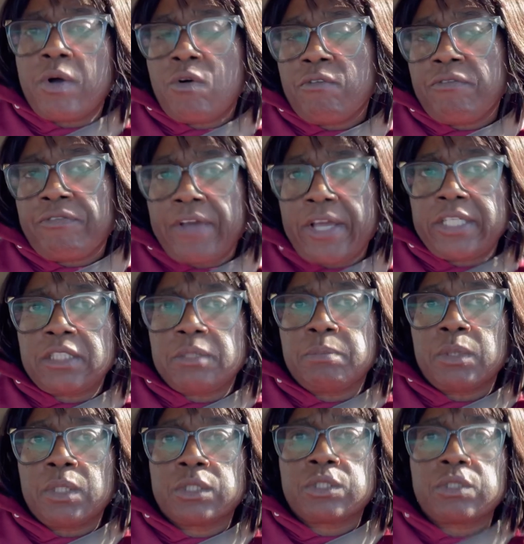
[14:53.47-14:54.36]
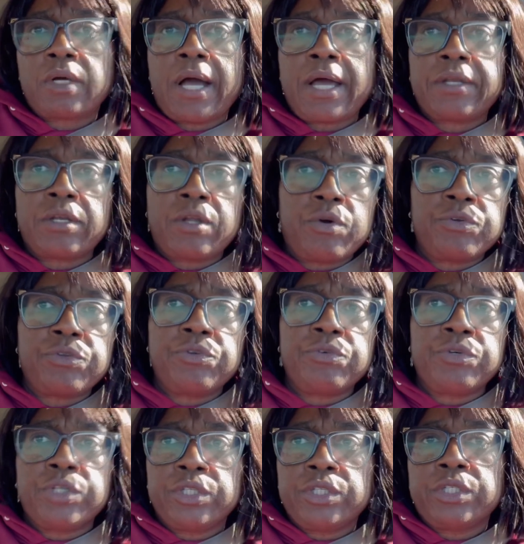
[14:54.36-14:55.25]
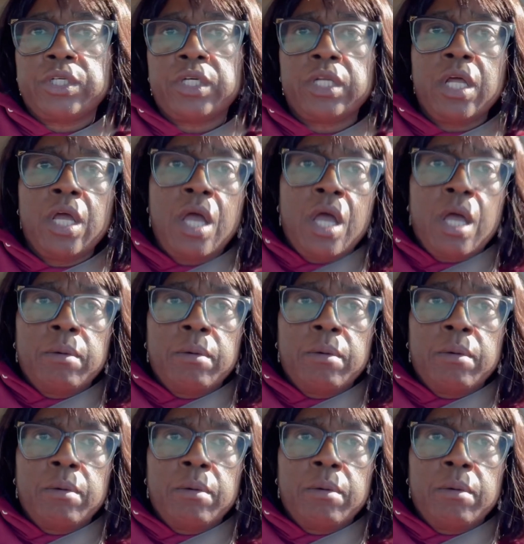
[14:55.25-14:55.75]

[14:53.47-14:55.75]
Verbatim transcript: on Facebook. So I know you good.